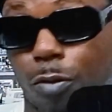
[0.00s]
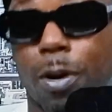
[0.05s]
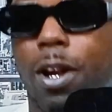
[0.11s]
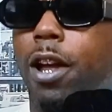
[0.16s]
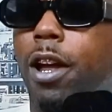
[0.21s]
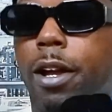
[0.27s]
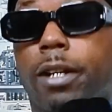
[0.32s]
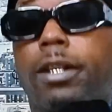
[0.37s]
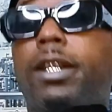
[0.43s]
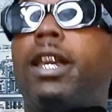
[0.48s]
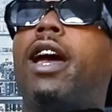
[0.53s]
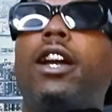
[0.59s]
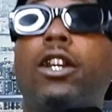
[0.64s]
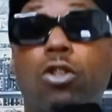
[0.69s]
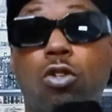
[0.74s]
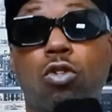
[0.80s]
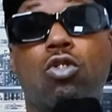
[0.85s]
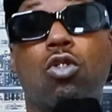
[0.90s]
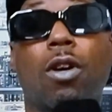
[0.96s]
Yeah, you
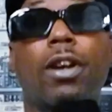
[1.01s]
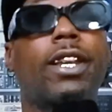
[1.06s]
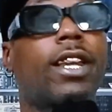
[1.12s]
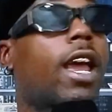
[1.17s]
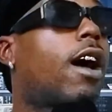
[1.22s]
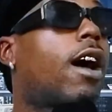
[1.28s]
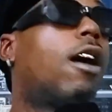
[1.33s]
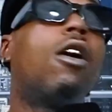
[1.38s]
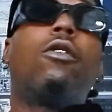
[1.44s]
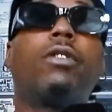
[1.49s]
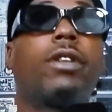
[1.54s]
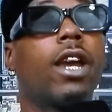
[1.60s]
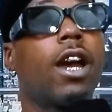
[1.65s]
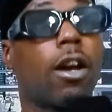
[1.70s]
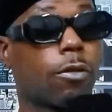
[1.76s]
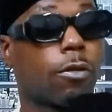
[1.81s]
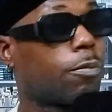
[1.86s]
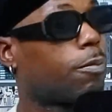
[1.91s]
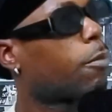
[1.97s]
doing it. Yeah, yeah,
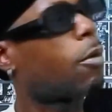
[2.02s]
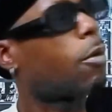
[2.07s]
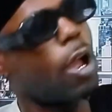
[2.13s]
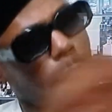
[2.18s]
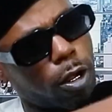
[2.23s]
boy, go.